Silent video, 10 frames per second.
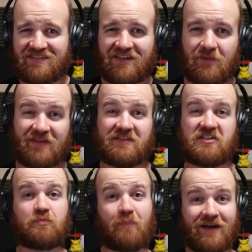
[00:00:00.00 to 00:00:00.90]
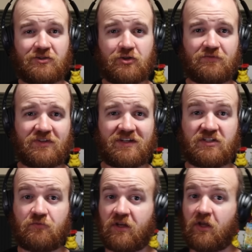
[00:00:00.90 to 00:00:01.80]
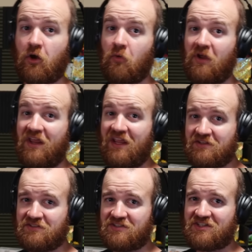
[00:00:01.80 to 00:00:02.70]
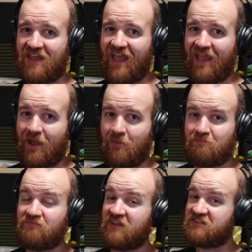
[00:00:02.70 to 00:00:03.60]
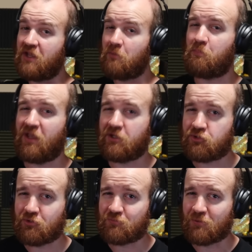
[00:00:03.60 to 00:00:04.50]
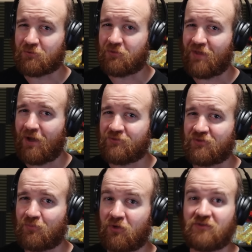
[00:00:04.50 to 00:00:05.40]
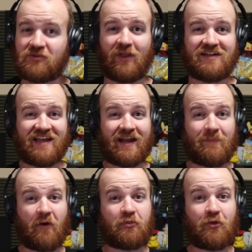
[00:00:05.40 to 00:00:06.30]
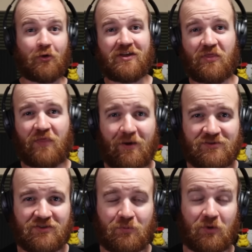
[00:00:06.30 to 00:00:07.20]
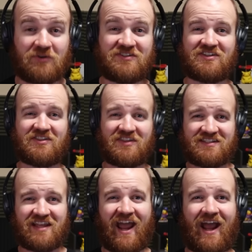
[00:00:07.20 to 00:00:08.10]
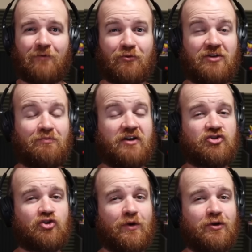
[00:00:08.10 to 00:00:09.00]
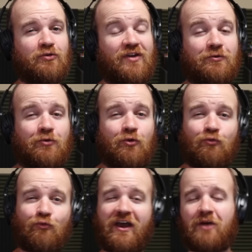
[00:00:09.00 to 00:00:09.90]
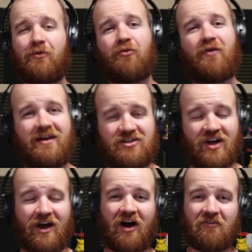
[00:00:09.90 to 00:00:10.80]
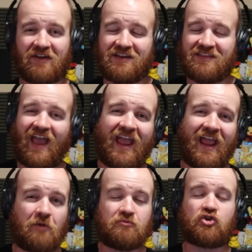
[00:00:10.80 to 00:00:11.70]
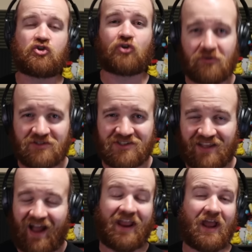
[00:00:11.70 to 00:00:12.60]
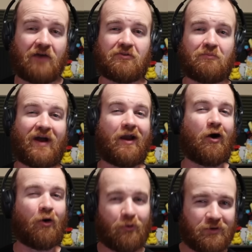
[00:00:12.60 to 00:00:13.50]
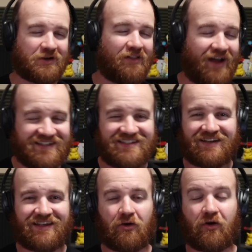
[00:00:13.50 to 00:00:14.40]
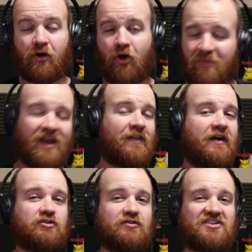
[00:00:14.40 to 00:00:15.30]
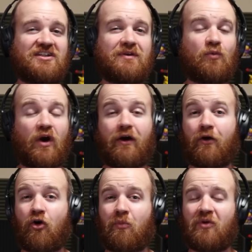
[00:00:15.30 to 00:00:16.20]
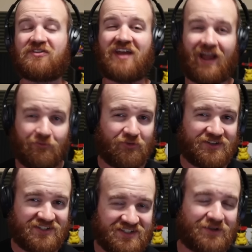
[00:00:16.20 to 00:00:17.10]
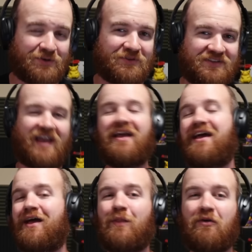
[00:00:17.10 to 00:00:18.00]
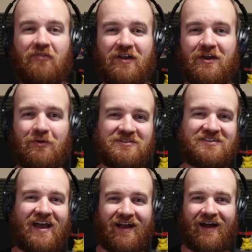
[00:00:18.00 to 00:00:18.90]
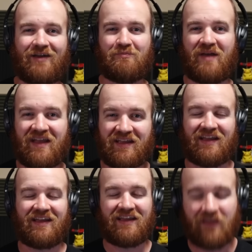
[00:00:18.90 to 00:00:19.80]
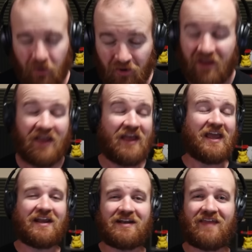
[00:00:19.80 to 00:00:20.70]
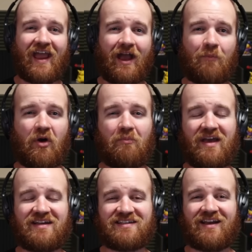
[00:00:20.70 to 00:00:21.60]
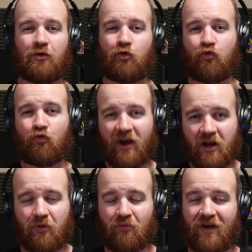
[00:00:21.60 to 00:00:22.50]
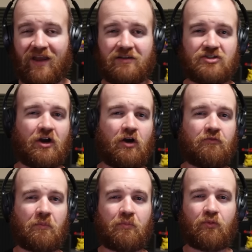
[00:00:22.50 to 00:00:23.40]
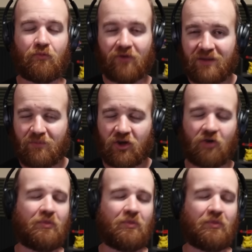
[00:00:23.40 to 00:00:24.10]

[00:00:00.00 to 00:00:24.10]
to tell you about the sponsor of today's video, Into the AM. They say a picture is worth 1,000 words, so let's add about 30,000 words to this ad read by showing you the incredible range of Into the AM shirts that I have in my own closet here at home that you see me wearing almost every single day in the videos that I make here. Into the AM makes an incredible range of premium